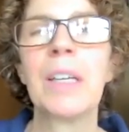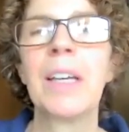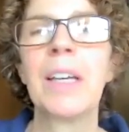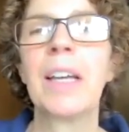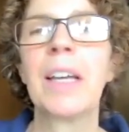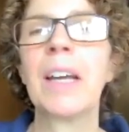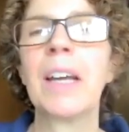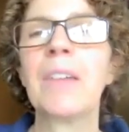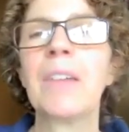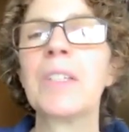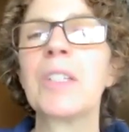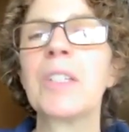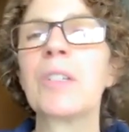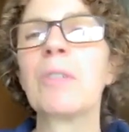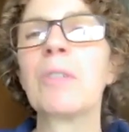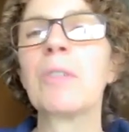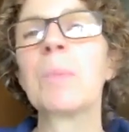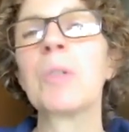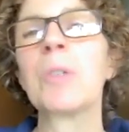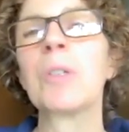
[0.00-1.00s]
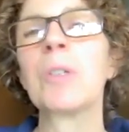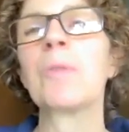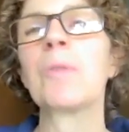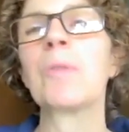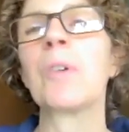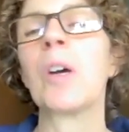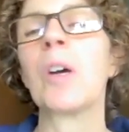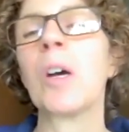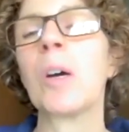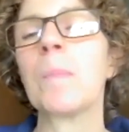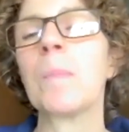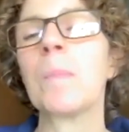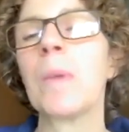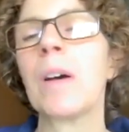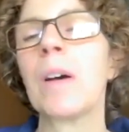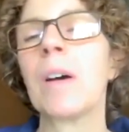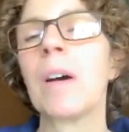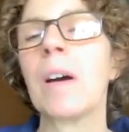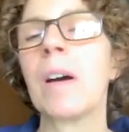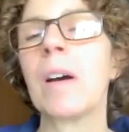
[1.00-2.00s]
And I have a scripture from
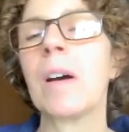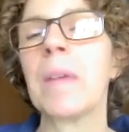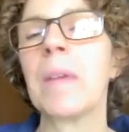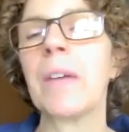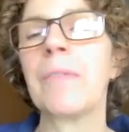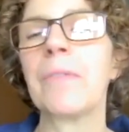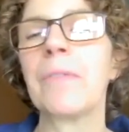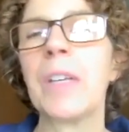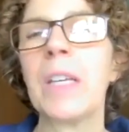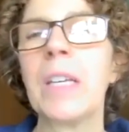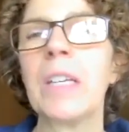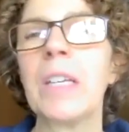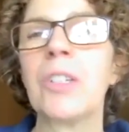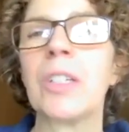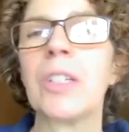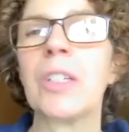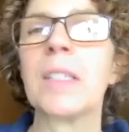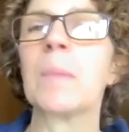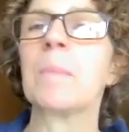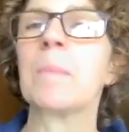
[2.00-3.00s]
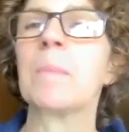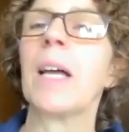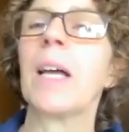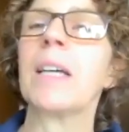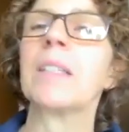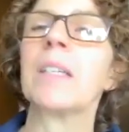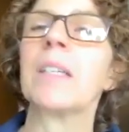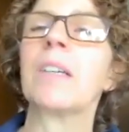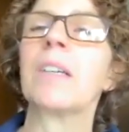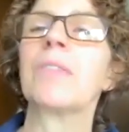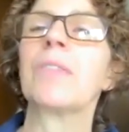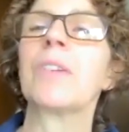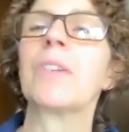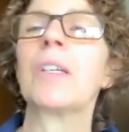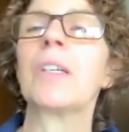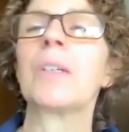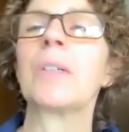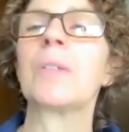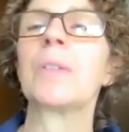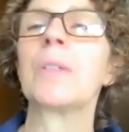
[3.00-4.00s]
Ephesians, a blessing for
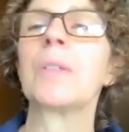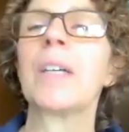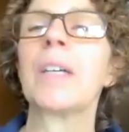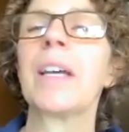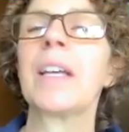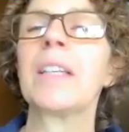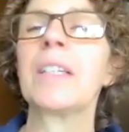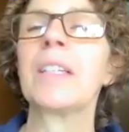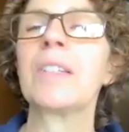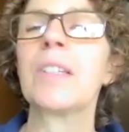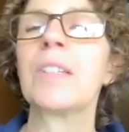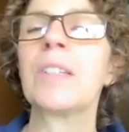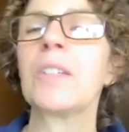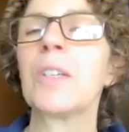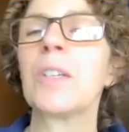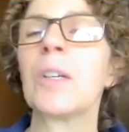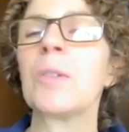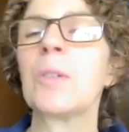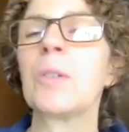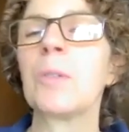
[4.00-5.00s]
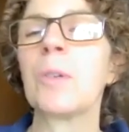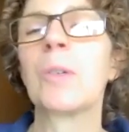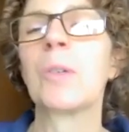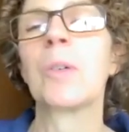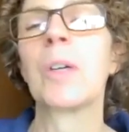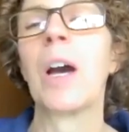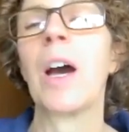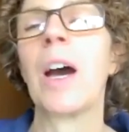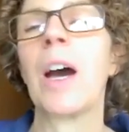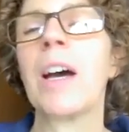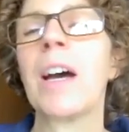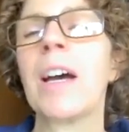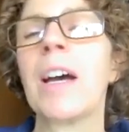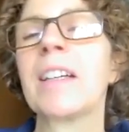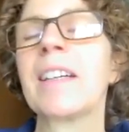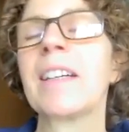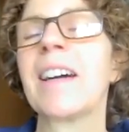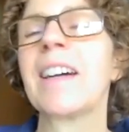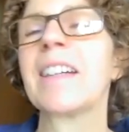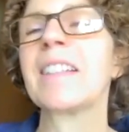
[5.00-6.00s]
you. And this is so true, God.
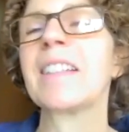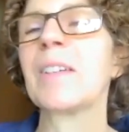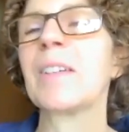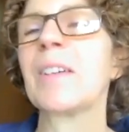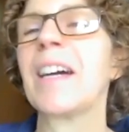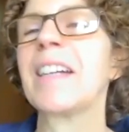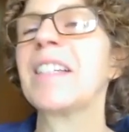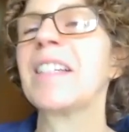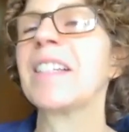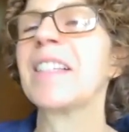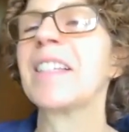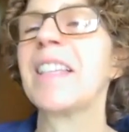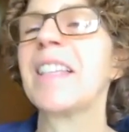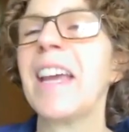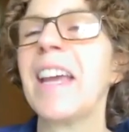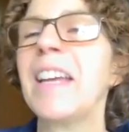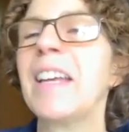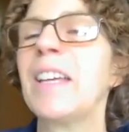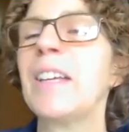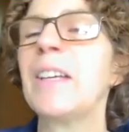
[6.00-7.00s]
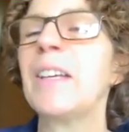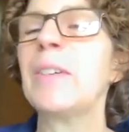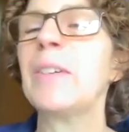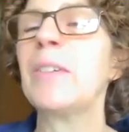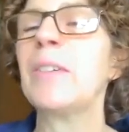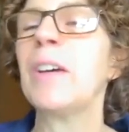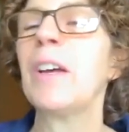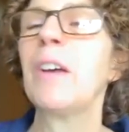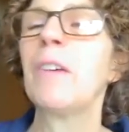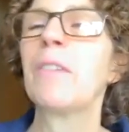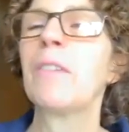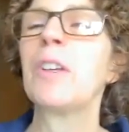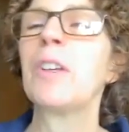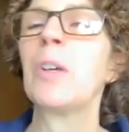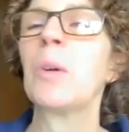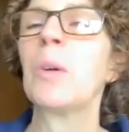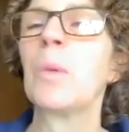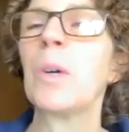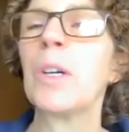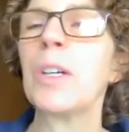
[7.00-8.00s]
So I just thank you for
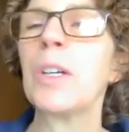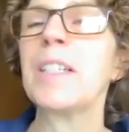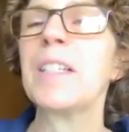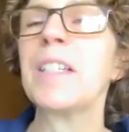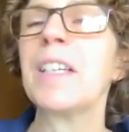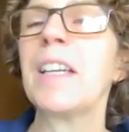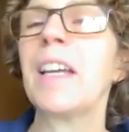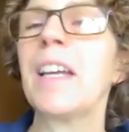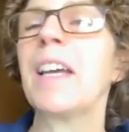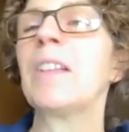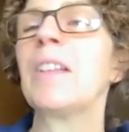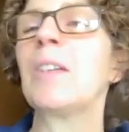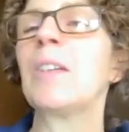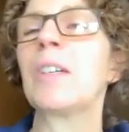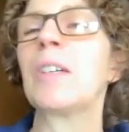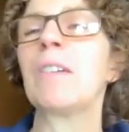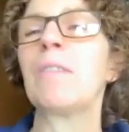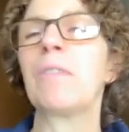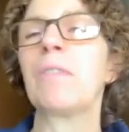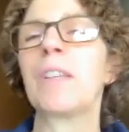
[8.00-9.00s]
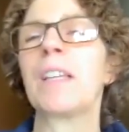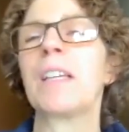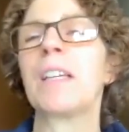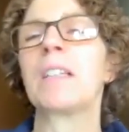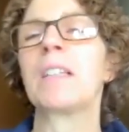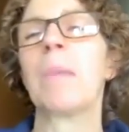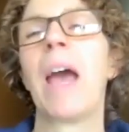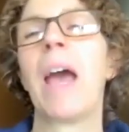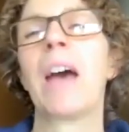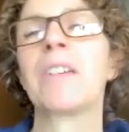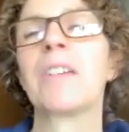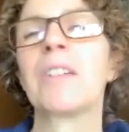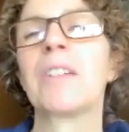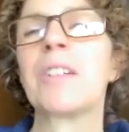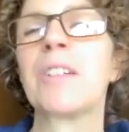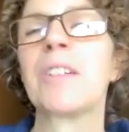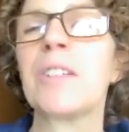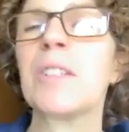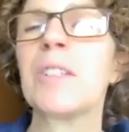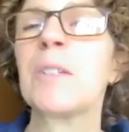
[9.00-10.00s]
your word today, Lord, for these
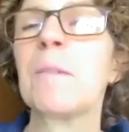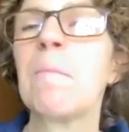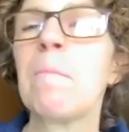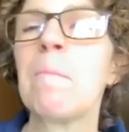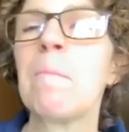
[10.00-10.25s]
pastors.